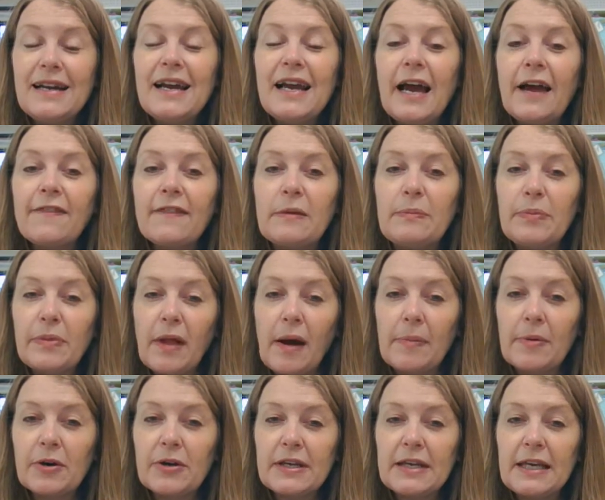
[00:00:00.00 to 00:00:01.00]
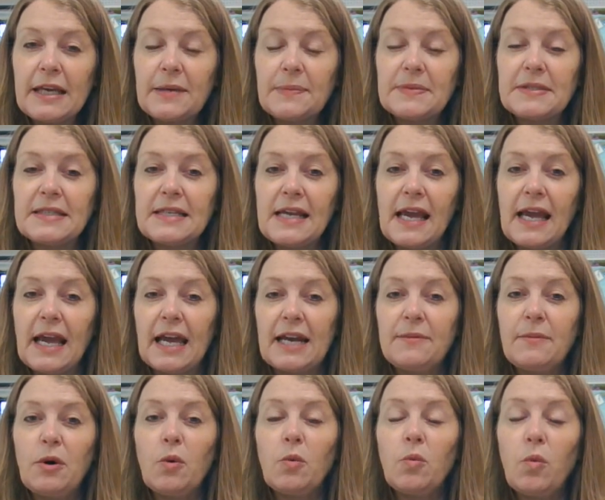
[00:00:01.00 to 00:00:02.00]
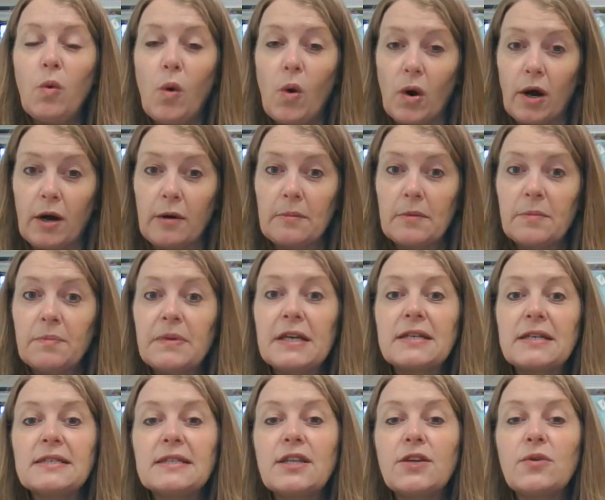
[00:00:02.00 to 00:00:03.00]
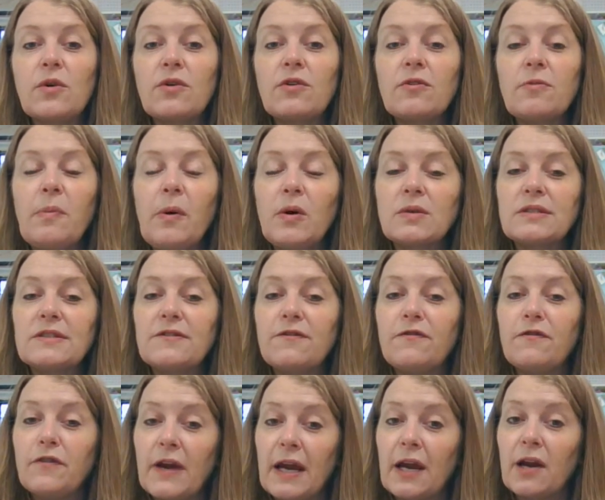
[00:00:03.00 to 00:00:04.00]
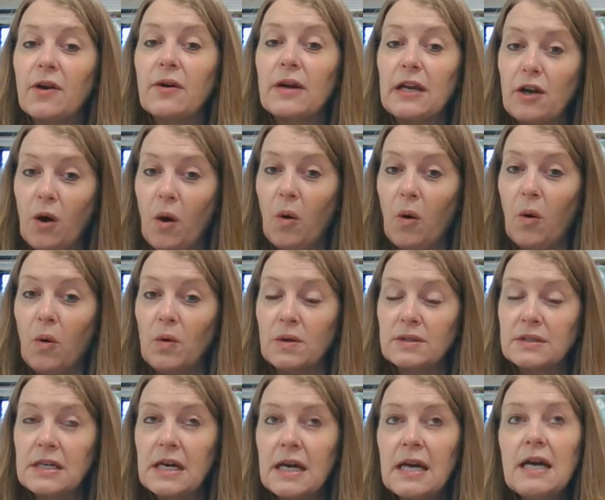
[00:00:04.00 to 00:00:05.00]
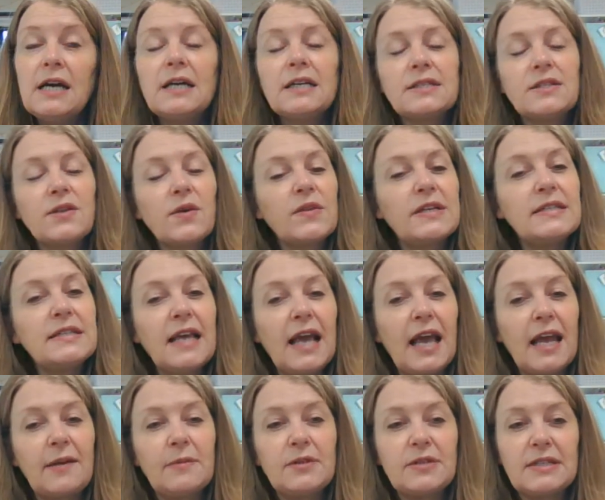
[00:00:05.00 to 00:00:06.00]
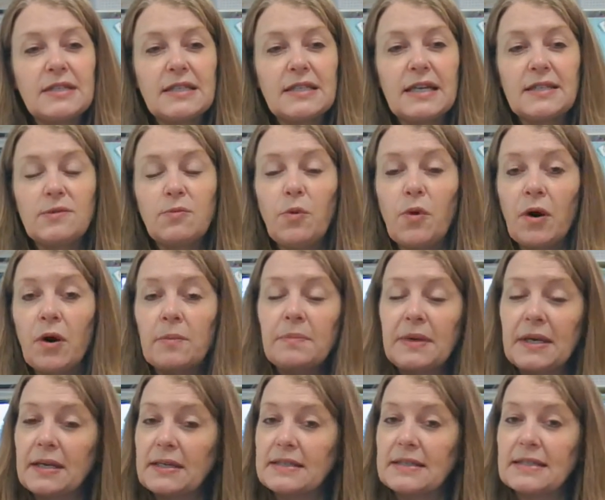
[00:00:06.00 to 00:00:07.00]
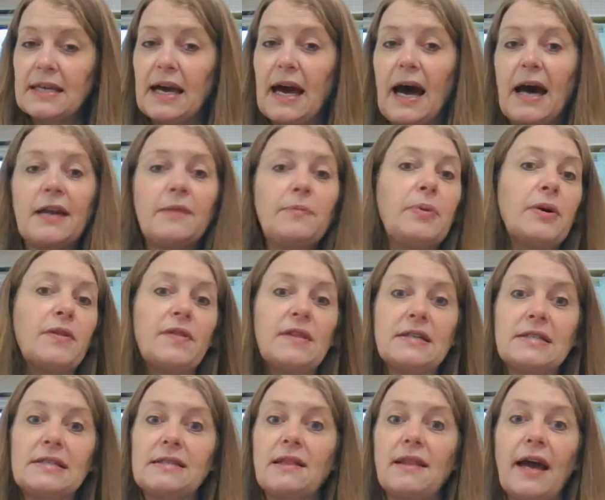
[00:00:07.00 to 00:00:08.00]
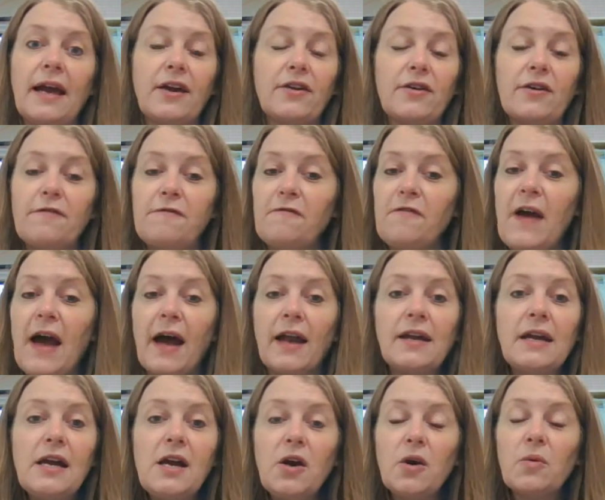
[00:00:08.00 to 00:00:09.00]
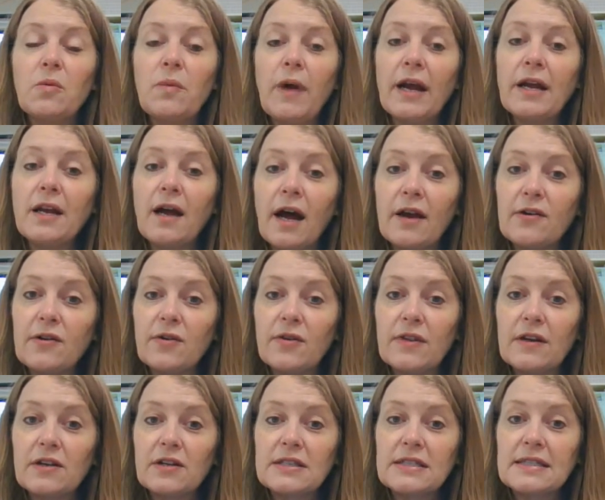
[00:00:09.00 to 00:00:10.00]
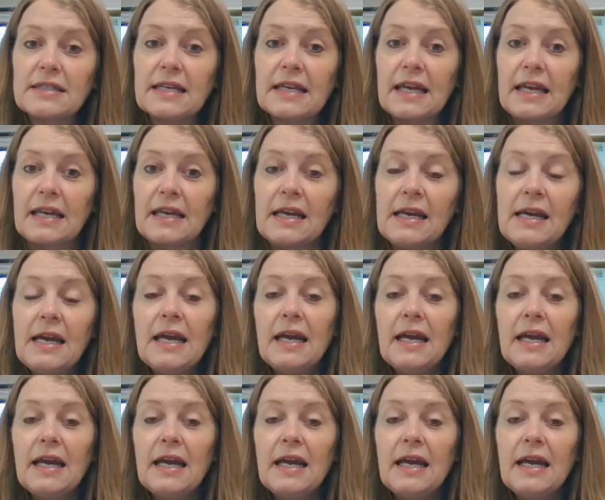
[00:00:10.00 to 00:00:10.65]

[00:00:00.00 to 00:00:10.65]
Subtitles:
And the blubber keeps the animal warm because the North Pole is very cold. So this animal stays warm because God put this layer of fat right under their skin.